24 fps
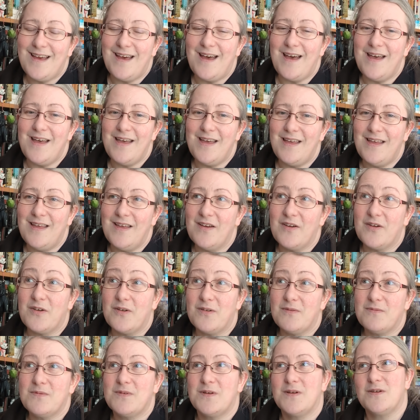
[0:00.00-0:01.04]
uh,
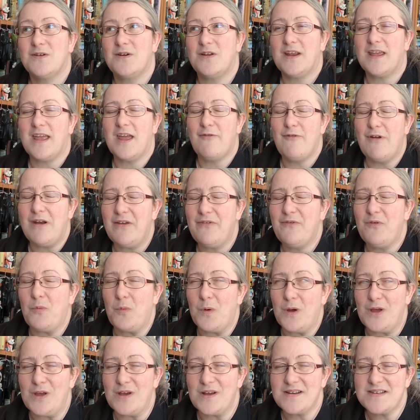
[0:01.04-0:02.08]
got to get ready for
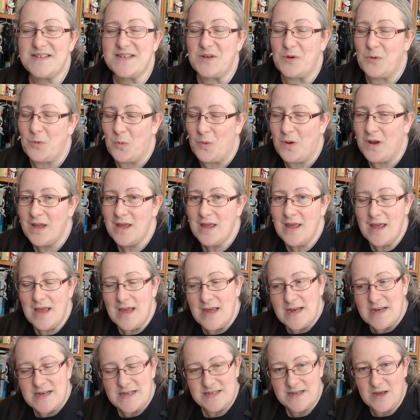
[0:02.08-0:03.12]
work soon
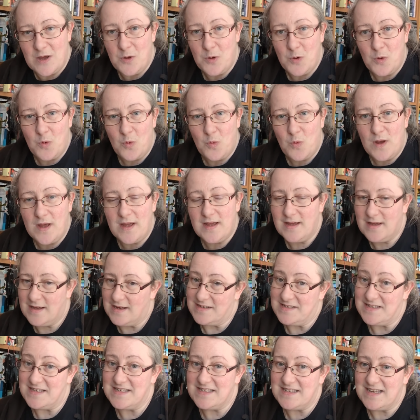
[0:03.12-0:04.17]
so uh,
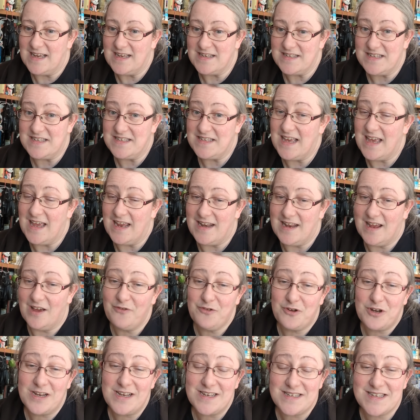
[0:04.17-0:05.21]
as, I, as I said
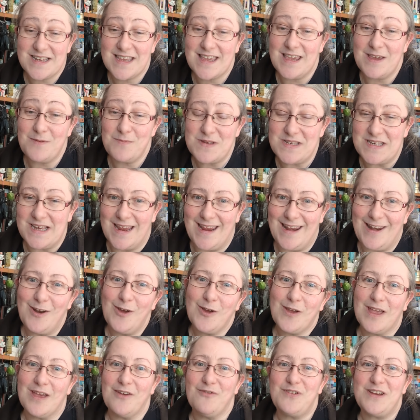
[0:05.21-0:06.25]
after as I keep saying
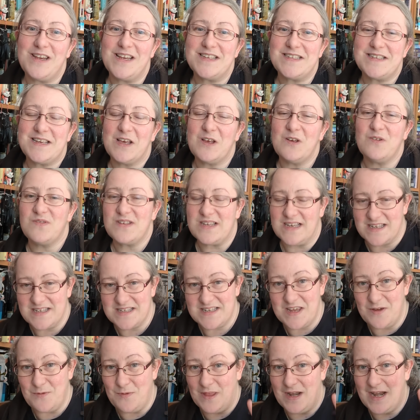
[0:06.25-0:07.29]
look after yourselves I'll
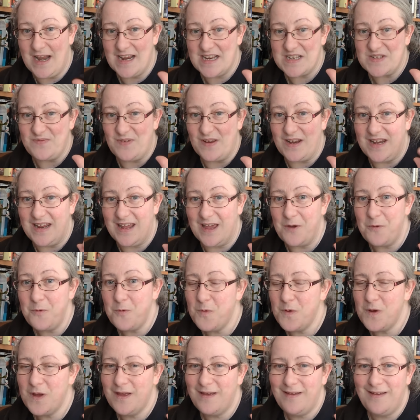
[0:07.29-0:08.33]
see you in the next video
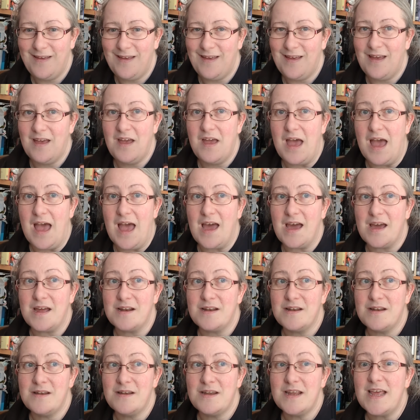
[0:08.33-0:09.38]

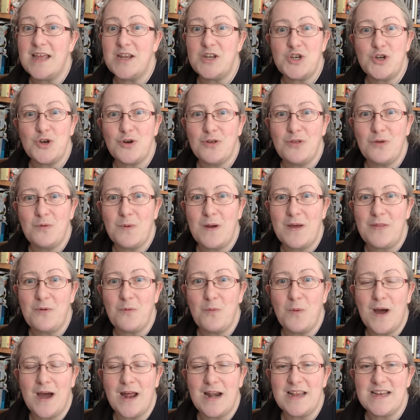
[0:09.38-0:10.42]
and enjoy the weather
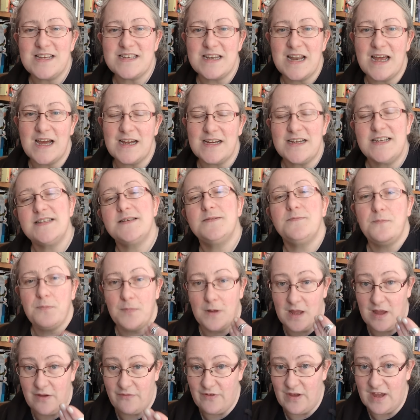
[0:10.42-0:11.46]
while it's nice
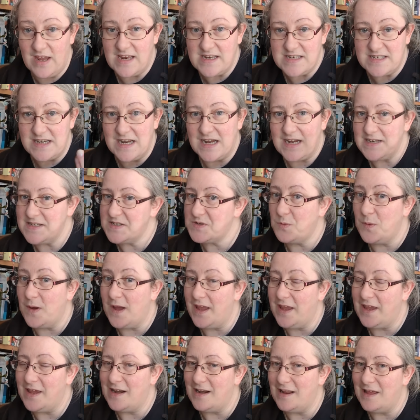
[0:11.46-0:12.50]
if it is nice where
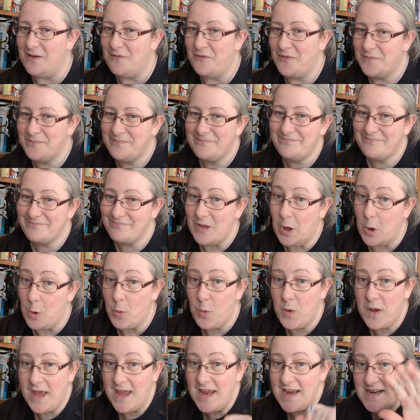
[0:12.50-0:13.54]
you live
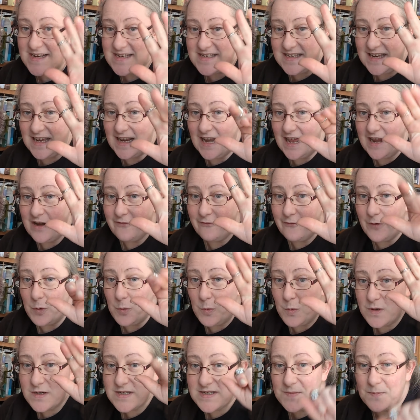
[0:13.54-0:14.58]
Okay, see you later,
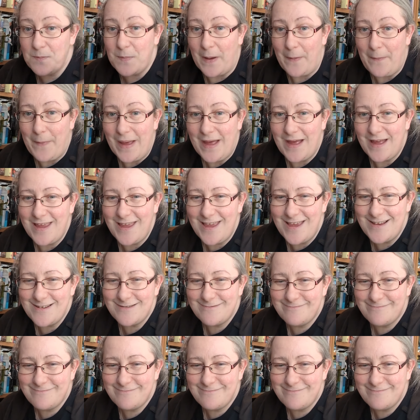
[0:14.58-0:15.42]
folks. Bye bye.